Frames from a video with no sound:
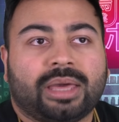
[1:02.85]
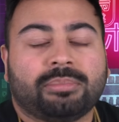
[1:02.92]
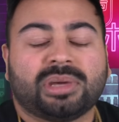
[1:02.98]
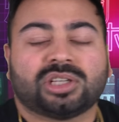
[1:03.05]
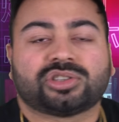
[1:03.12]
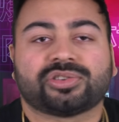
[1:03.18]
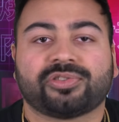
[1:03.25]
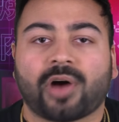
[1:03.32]

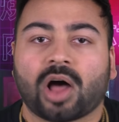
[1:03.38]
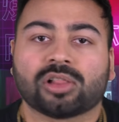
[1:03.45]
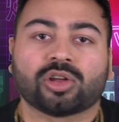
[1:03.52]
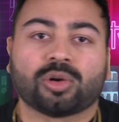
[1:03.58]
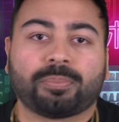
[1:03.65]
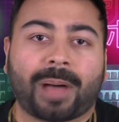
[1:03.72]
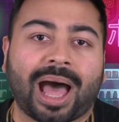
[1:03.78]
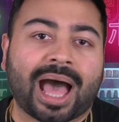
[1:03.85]
image
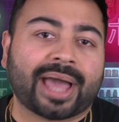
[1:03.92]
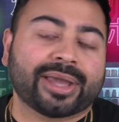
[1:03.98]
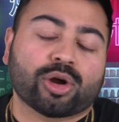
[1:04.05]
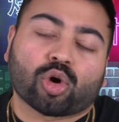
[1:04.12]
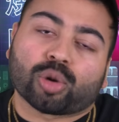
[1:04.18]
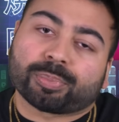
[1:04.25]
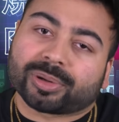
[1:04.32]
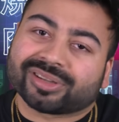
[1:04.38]
followed by
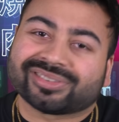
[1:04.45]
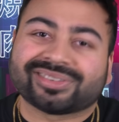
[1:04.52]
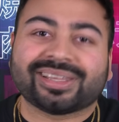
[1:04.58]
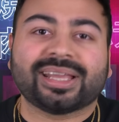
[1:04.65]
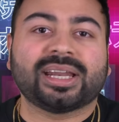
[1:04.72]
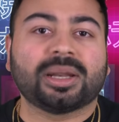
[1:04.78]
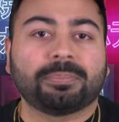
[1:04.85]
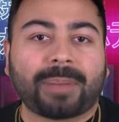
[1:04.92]
or
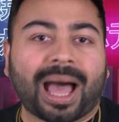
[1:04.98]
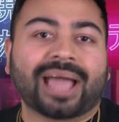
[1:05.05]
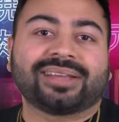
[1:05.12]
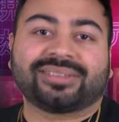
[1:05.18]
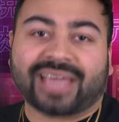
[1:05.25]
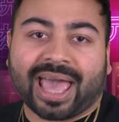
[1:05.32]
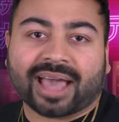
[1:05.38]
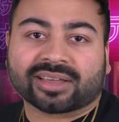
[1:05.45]
preceded by
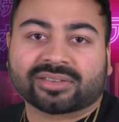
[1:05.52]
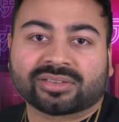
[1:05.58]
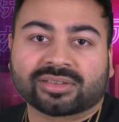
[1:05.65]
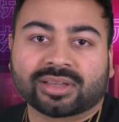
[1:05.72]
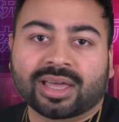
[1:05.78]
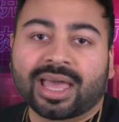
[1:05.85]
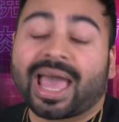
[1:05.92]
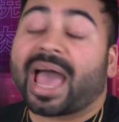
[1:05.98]
text